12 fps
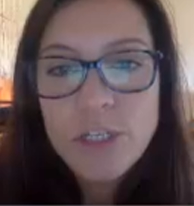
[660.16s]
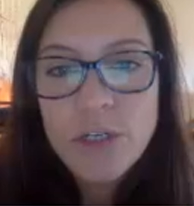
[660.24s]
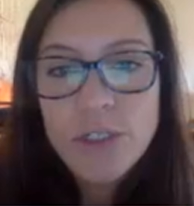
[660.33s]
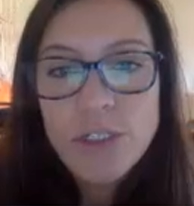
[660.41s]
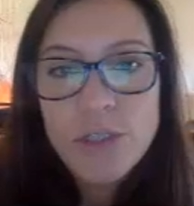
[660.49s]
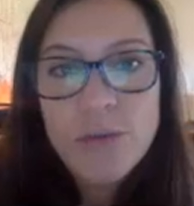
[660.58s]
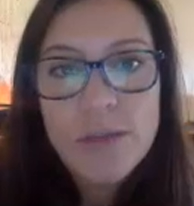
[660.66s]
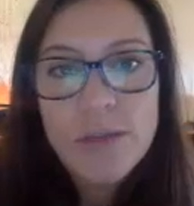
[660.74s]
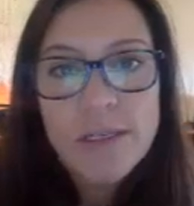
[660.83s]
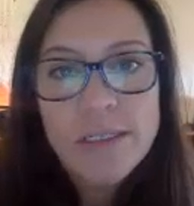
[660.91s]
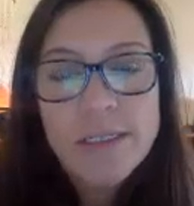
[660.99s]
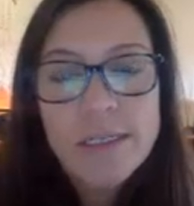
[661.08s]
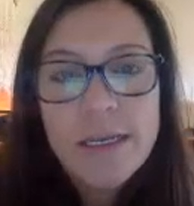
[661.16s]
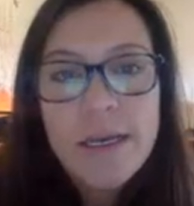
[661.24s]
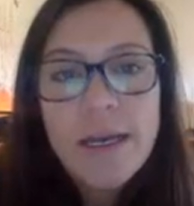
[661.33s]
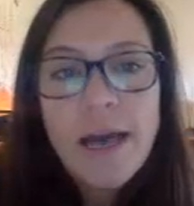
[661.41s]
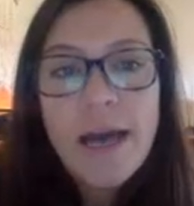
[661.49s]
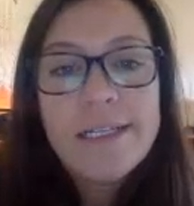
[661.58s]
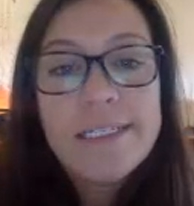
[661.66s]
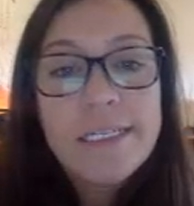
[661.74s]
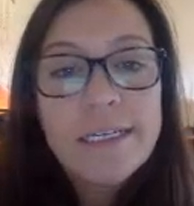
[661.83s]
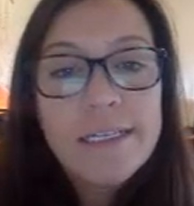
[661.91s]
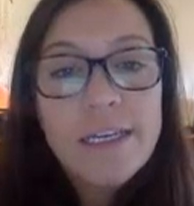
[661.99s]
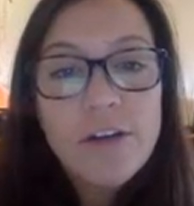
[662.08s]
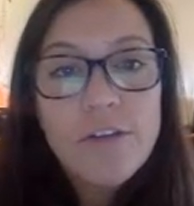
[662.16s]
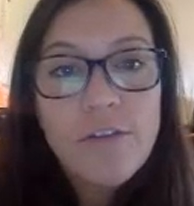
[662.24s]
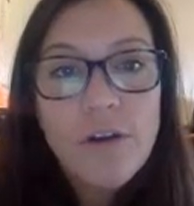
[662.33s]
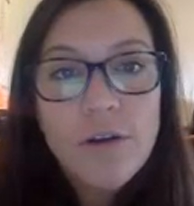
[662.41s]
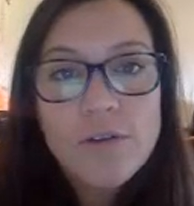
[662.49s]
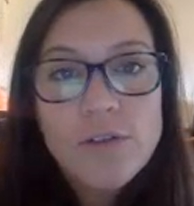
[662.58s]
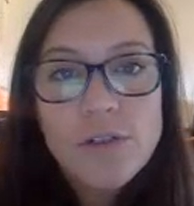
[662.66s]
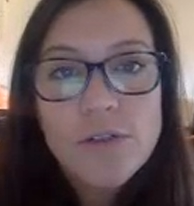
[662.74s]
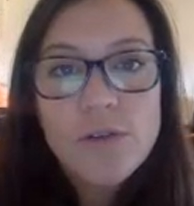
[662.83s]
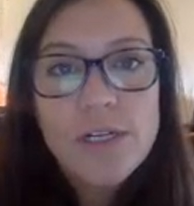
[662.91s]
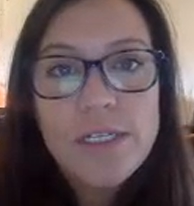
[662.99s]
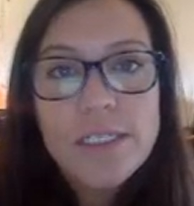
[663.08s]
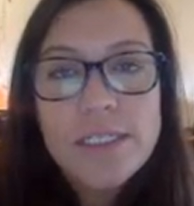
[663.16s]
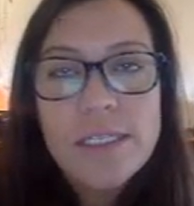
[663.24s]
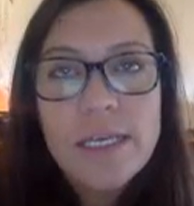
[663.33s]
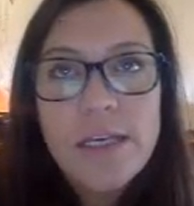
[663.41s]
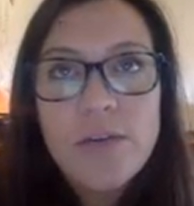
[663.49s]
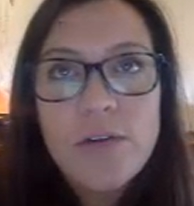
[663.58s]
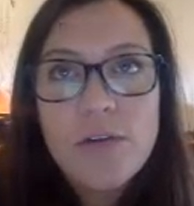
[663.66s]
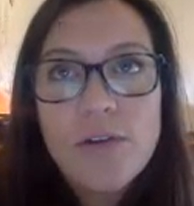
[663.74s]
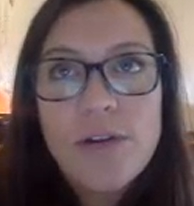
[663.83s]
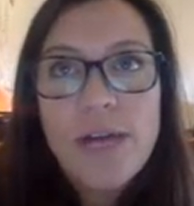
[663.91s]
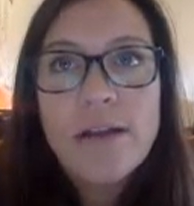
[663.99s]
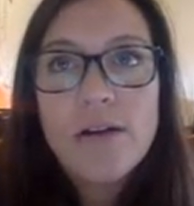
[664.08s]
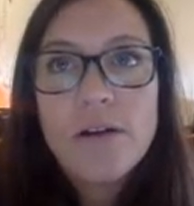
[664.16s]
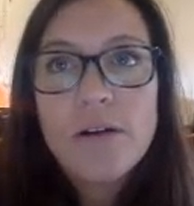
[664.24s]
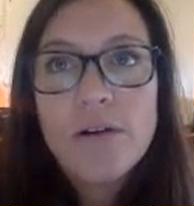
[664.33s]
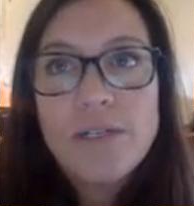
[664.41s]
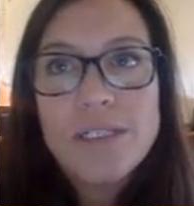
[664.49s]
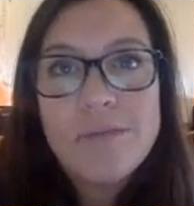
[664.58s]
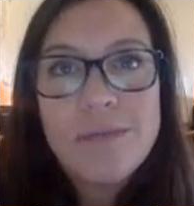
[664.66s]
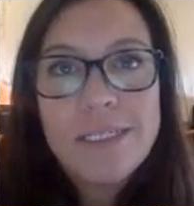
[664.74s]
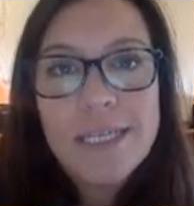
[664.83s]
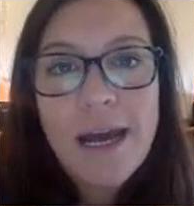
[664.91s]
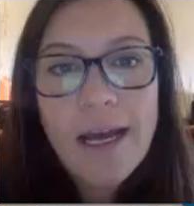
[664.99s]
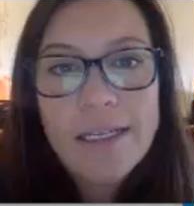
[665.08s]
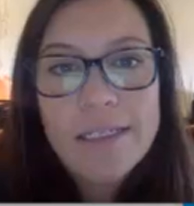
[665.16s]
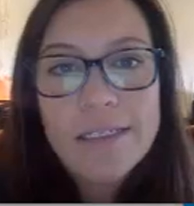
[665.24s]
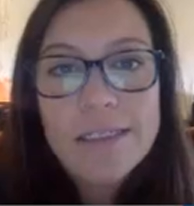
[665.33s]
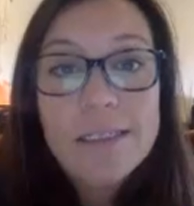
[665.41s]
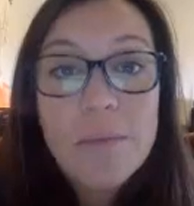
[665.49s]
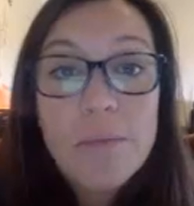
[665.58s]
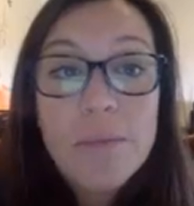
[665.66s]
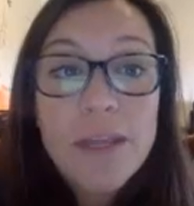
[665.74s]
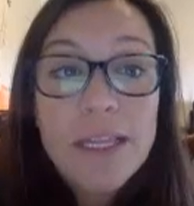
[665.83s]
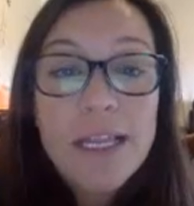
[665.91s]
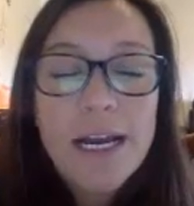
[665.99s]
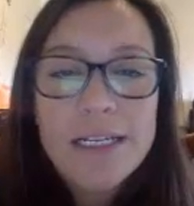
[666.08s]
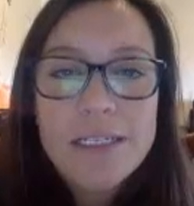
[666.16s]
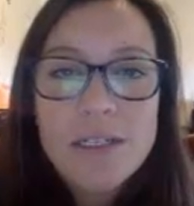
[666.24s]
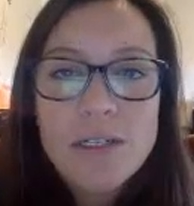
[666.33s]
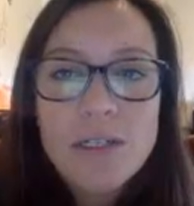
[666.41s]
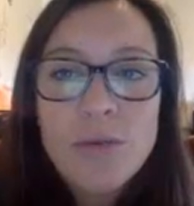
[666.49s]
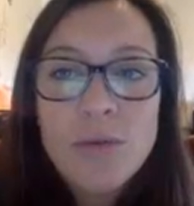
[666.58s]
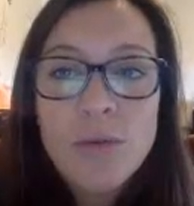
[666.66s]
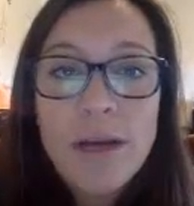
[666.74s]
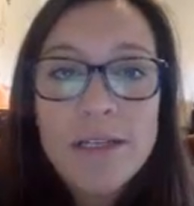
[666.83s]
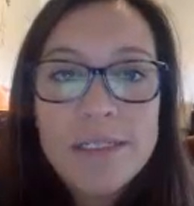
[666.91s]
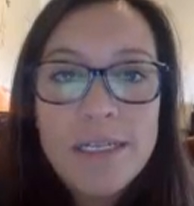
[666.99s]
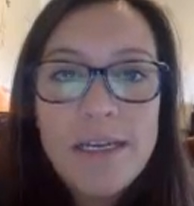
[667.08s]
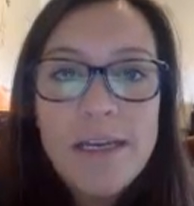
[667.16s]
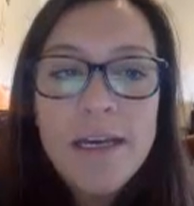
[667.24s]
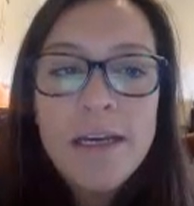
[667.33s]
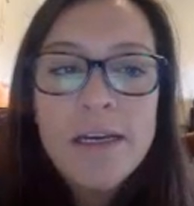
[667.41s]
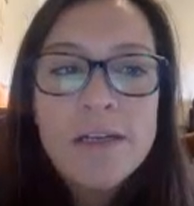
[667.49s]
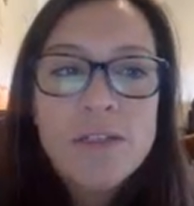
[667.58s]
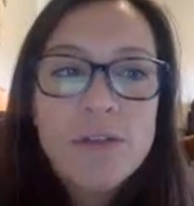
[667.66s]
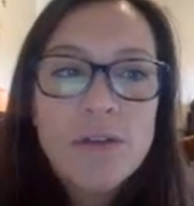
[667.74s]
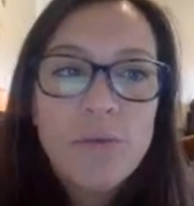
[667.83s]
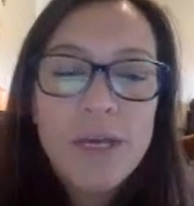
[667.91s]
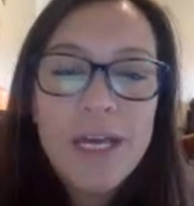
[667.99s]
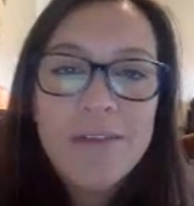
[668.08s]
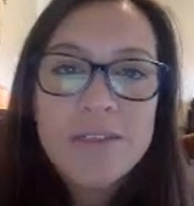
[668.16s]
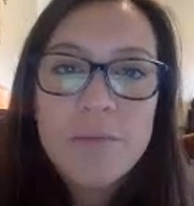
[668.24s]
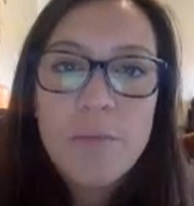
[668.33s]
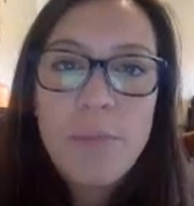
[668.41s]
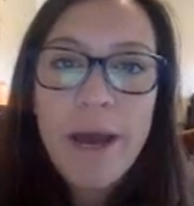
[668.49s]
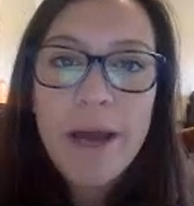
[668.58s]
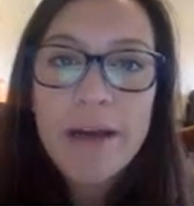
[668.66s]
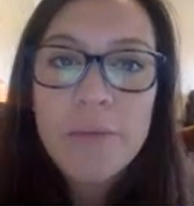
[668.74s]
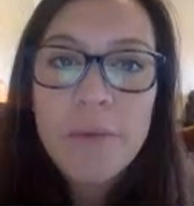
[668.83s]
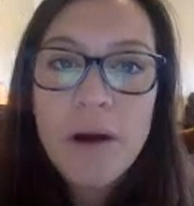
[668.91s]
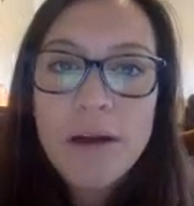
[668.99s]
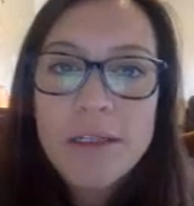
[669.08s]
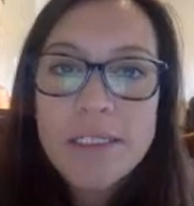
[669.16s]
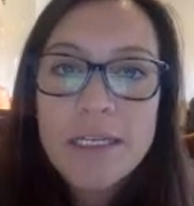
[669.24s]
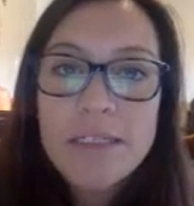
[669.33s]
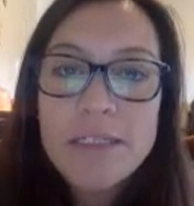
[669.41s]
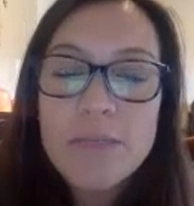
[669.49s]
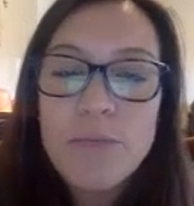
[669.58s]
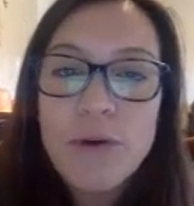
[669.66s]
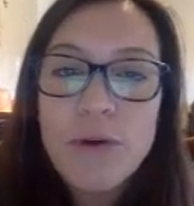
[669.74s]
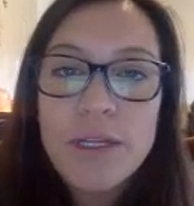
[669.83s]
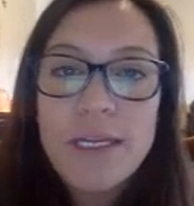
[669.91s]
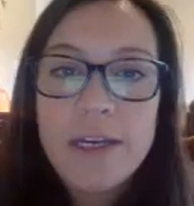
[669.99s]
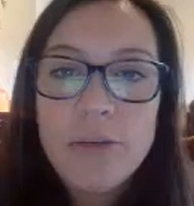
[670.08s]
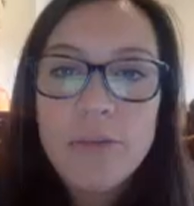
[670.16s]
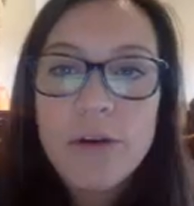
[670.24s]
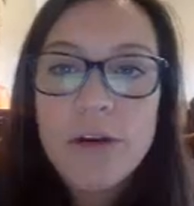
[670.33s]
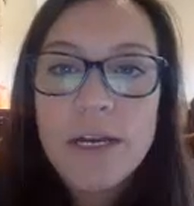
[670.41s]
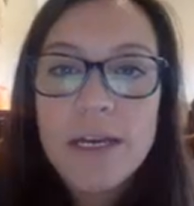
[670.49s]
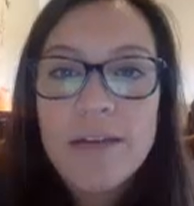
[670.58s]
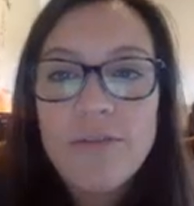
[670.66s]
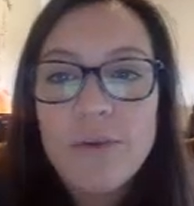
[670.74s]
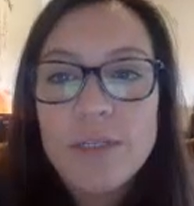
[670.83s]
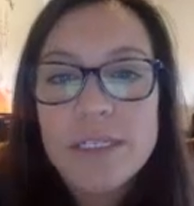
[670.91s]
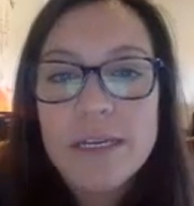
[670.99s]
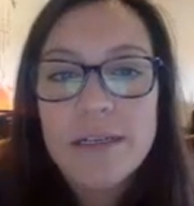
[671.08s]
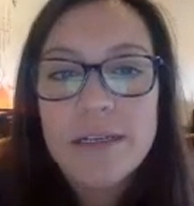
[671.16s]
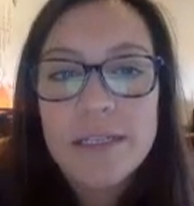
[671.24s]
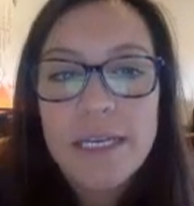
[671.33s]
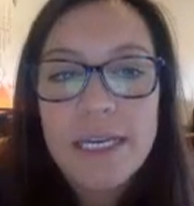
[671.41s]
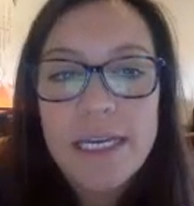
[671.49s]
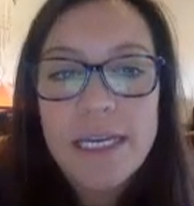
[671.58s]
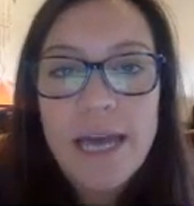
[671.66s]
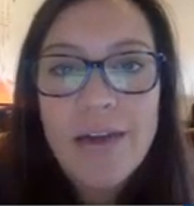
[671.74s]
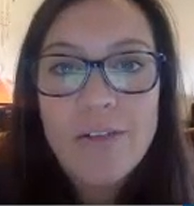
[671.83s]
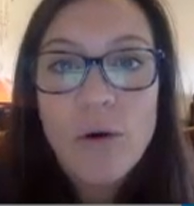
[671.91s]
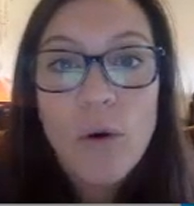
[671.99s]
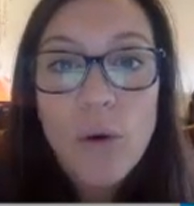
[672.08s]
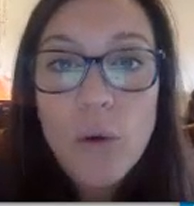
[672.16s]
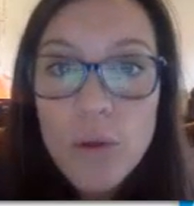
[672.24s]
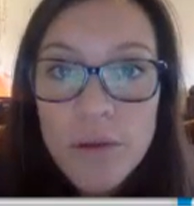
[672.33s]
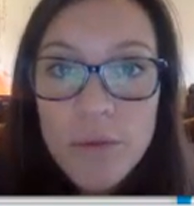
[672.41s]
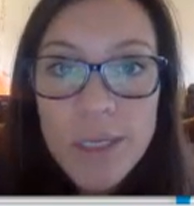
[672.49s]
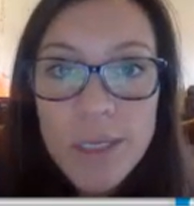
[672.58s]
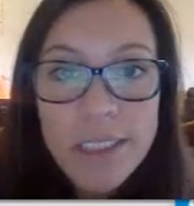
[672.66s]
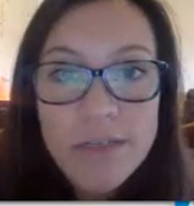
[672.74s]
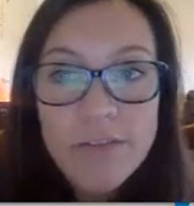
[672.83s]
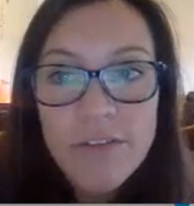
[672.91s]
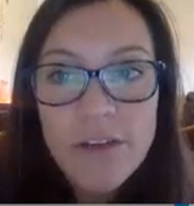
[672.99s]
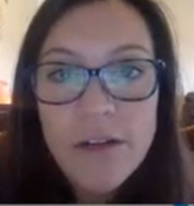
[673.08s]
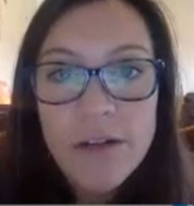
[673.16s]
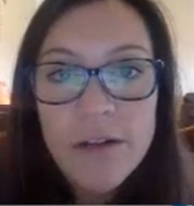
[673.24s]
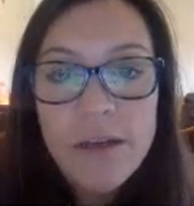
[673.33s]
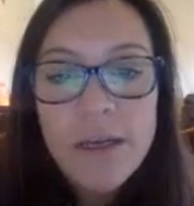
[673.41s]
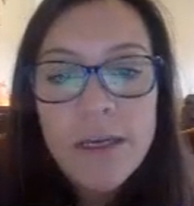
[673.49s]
you can do with this. Ideally, your photo stories that you create are going to be tied to something that has to do with Westy, so that we have some backup content to put in the yearbook if we suddenly have a hole that we need to fill.